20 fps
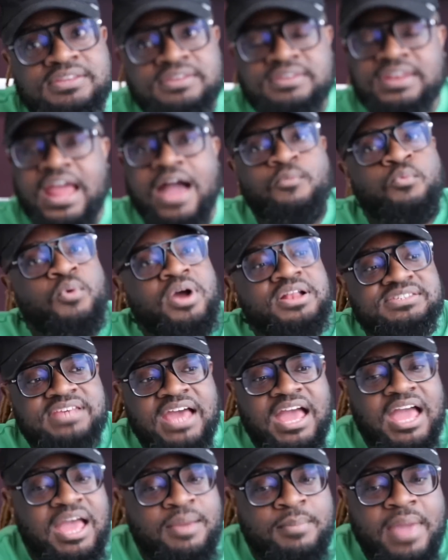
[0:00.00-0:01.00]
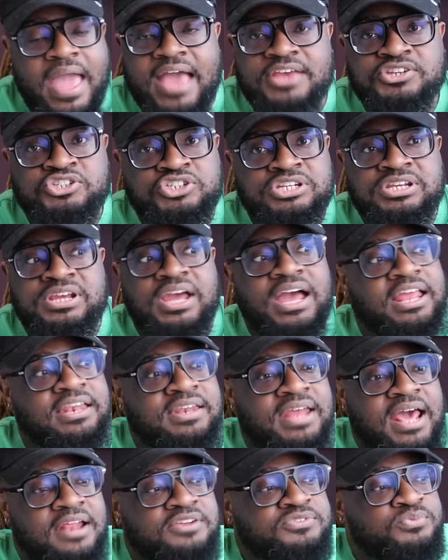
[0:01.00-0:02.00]
Not one time has she
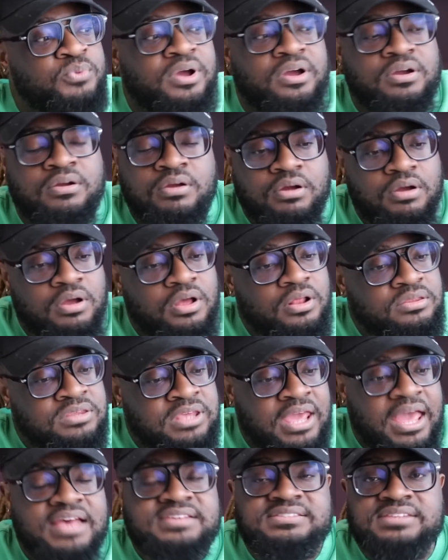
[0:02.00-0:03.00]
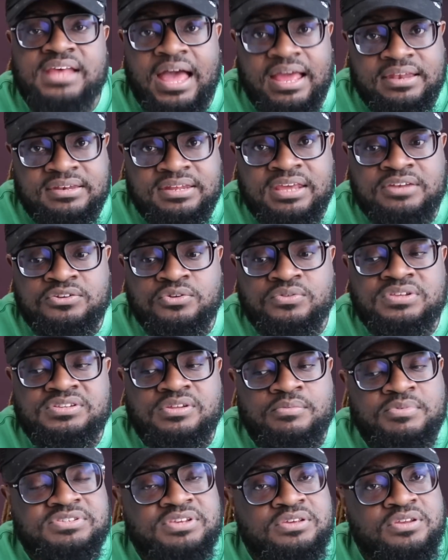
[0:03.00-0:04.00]
acknowledged, well, girl, yes, I did do this.
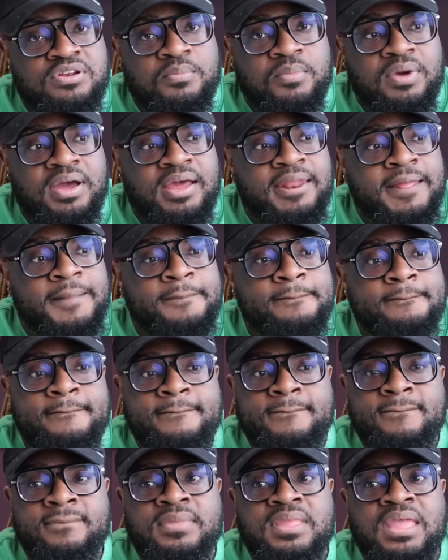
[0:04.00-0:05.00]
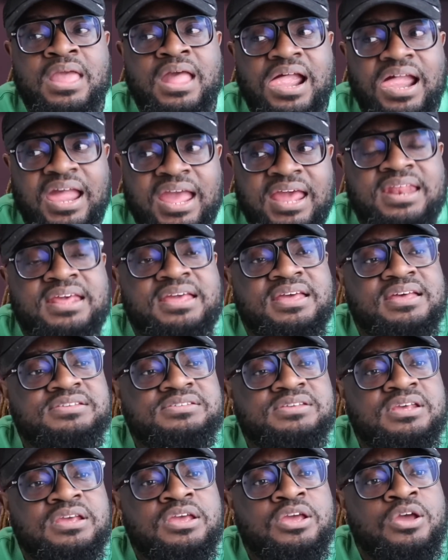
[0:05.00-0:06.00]
Let me send you the money. It
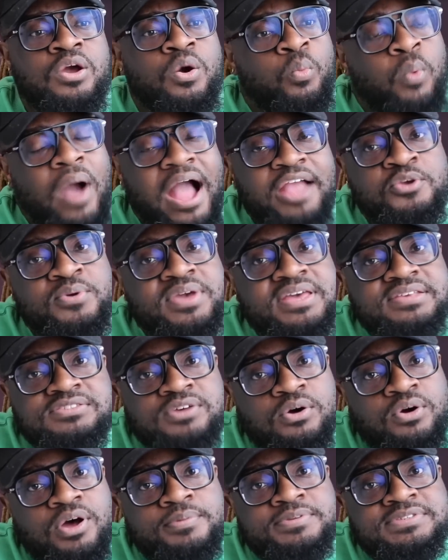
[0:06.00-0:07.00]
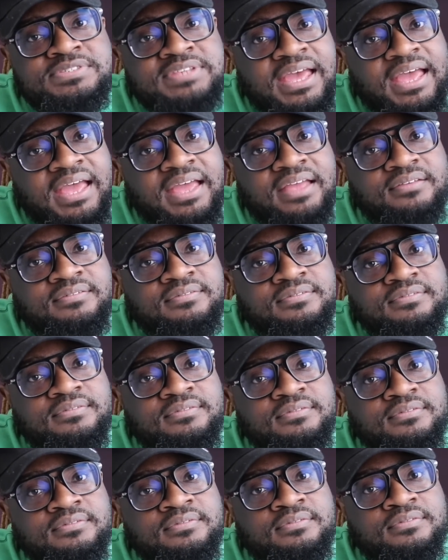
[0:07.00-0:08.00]
is, why you get so upset?
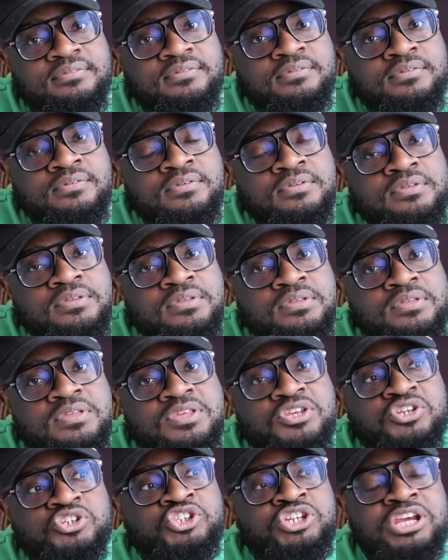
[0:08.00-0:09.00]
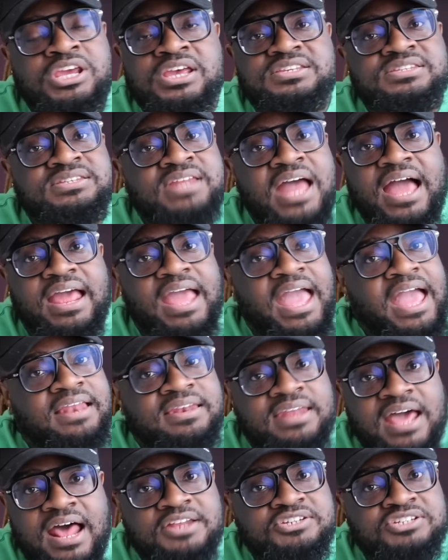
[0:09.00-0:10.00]
She is not
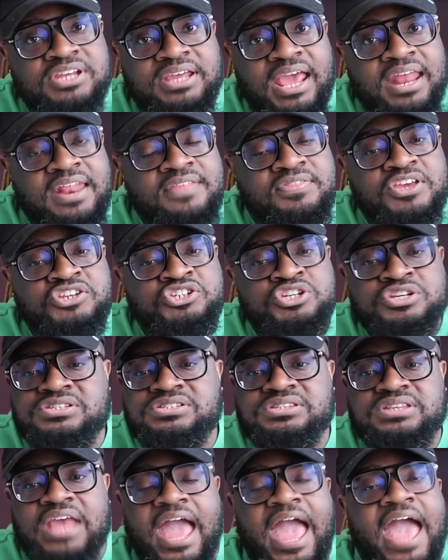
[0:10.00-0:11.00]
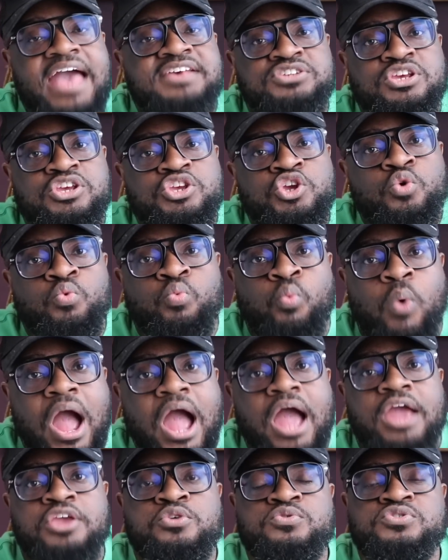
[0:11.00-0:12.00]
acknowledging anything. She's asking you,
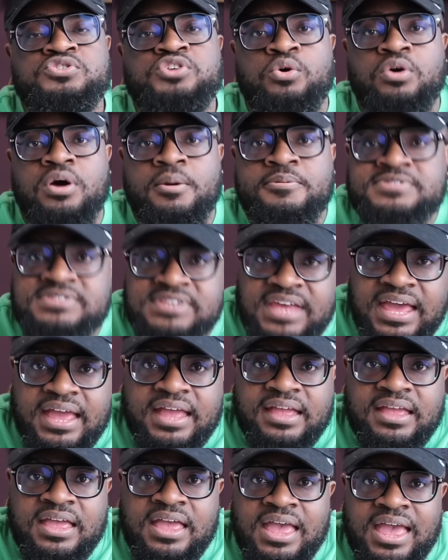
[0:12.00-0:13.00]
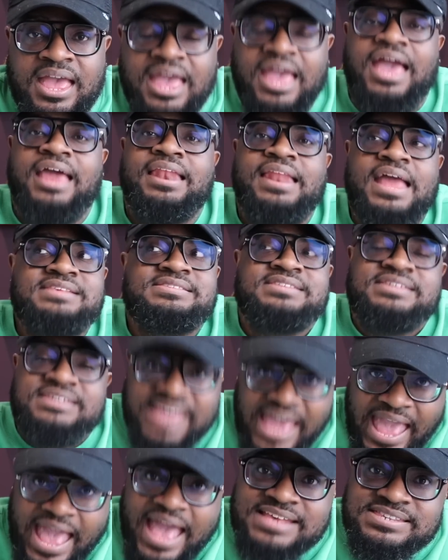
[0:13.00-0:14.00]
why are you so upset? And that's
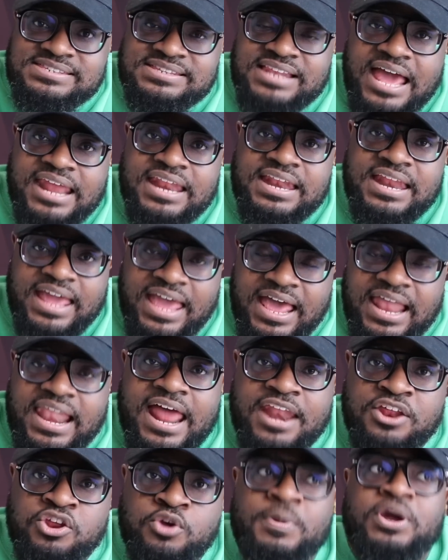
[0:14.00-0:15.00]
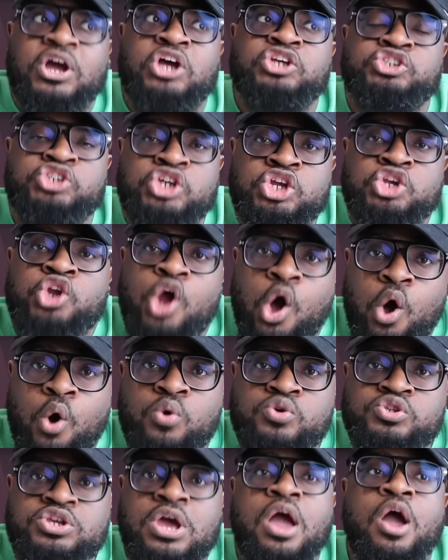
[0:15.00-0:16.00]
gaslighting the hell out of you, because she
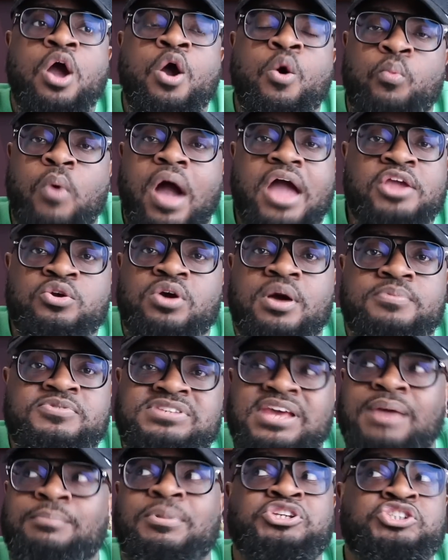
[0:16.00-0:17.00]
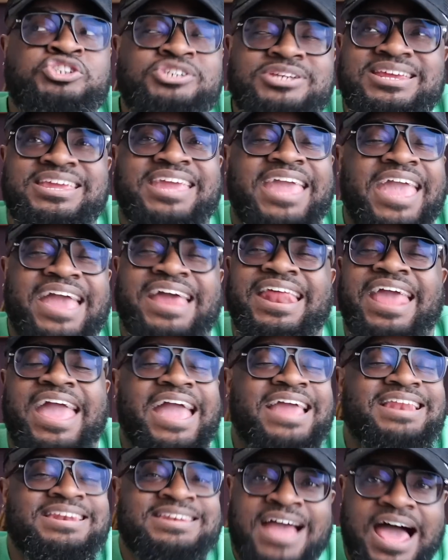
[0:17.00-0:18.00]
knows why you're upset, but she can't
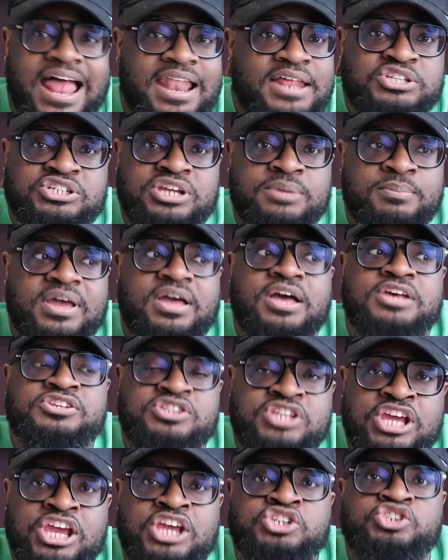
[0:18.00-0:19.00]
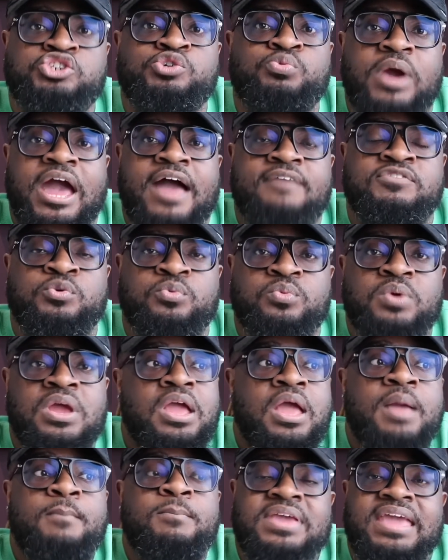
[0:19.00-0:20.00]
acknowledge it, because then she would have to
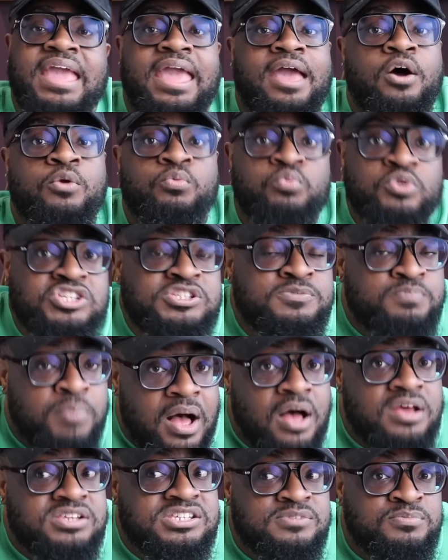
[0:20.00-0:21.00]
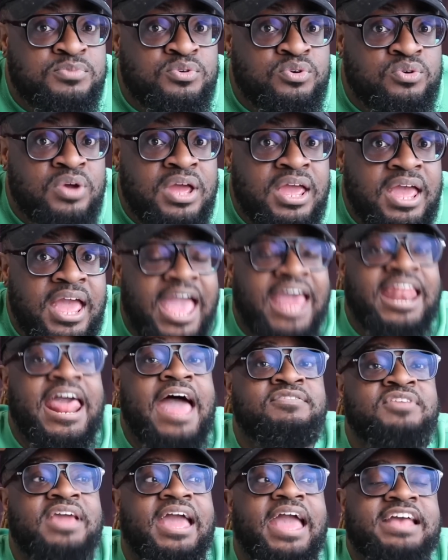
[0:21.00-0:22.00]
be held responsible and
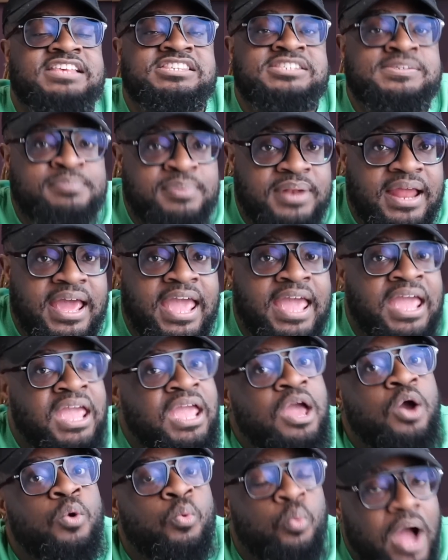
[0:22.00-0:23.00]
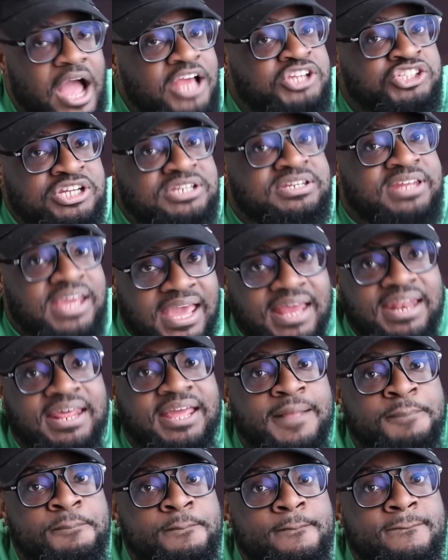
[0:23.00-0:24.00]
have to explain why she did
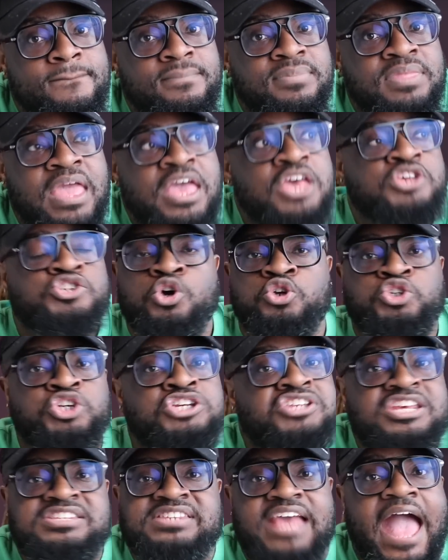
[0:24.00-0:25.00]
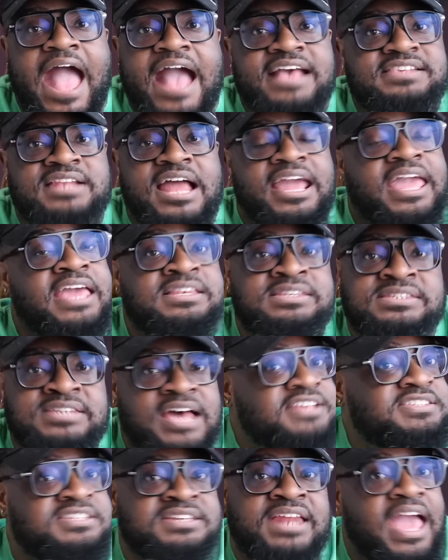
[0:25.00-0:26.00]
it. So she just acts like it
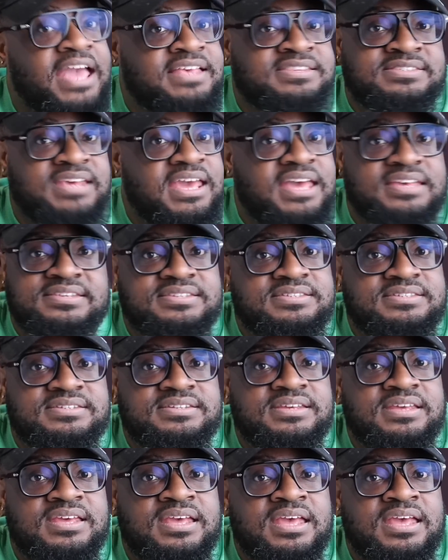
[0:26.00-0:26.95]
doesn't exist.